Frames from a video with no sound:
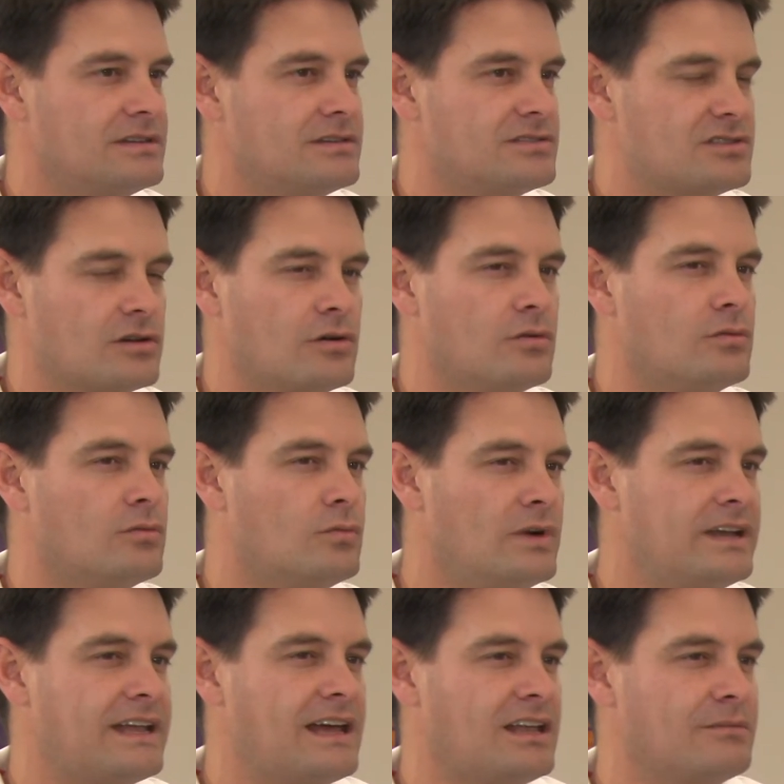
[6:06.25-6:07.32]
So
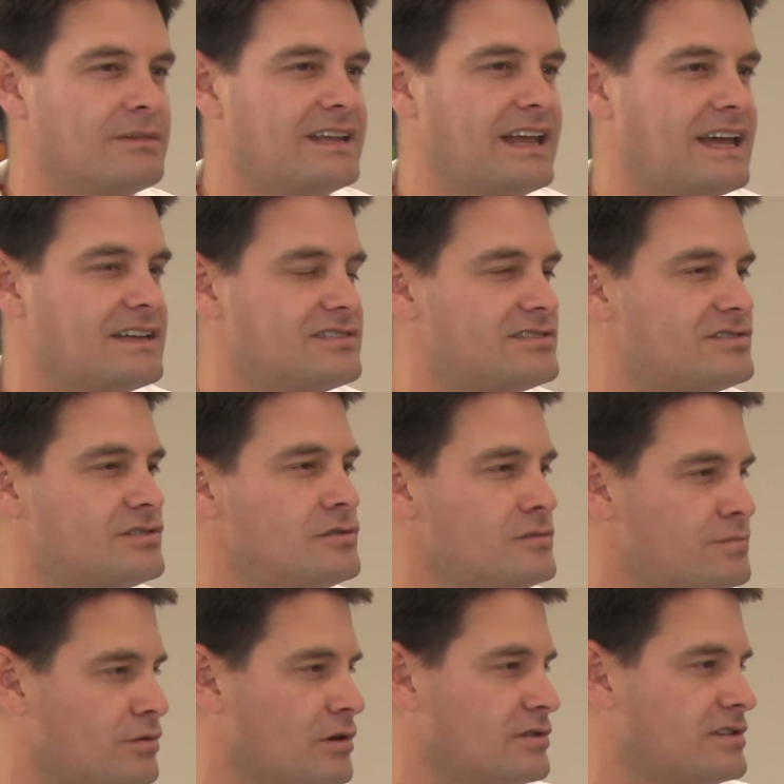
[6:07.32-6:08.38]
what element has two
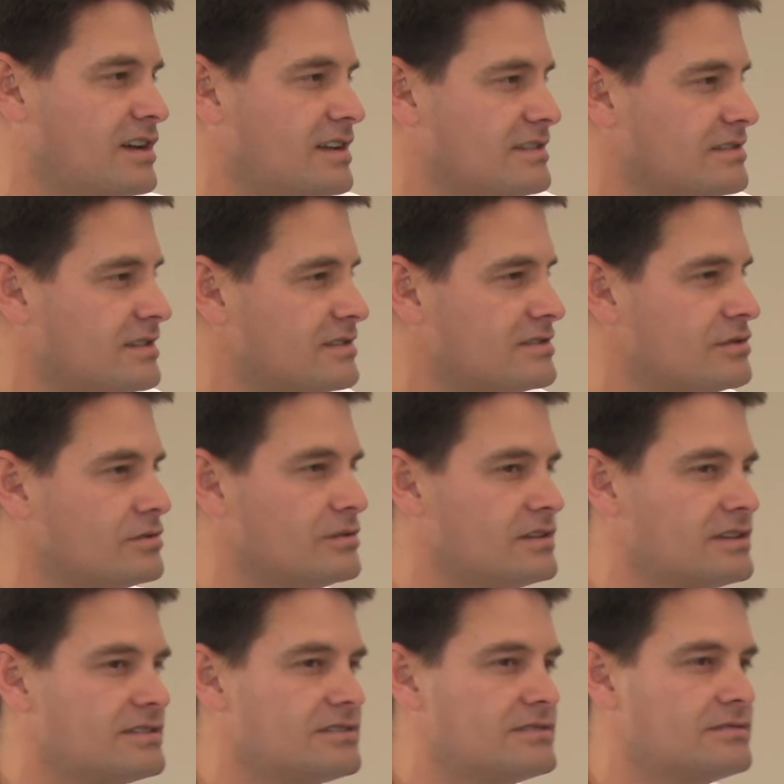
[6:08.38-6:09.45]
protons in its
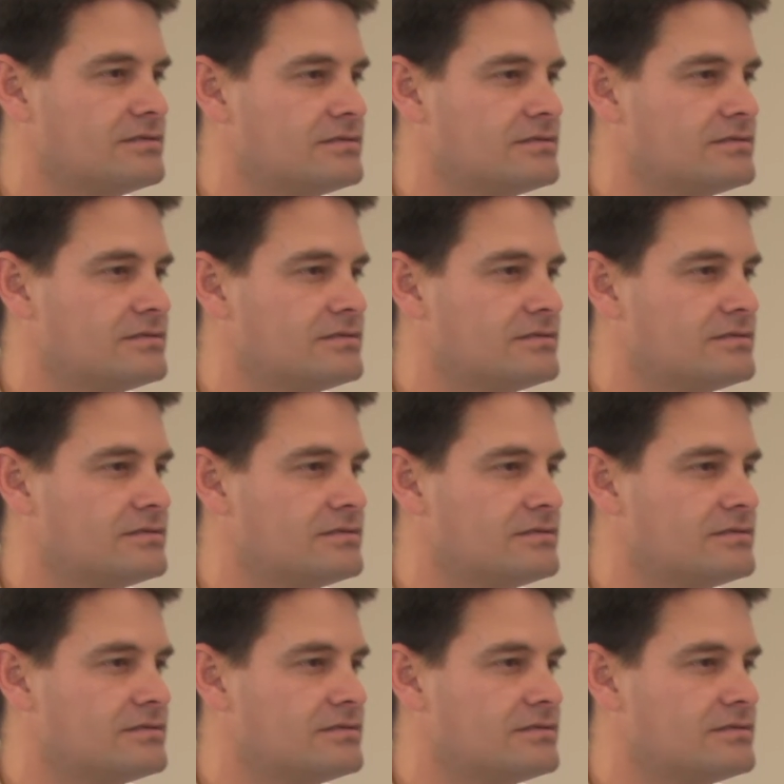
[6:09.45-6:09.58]
nucleus?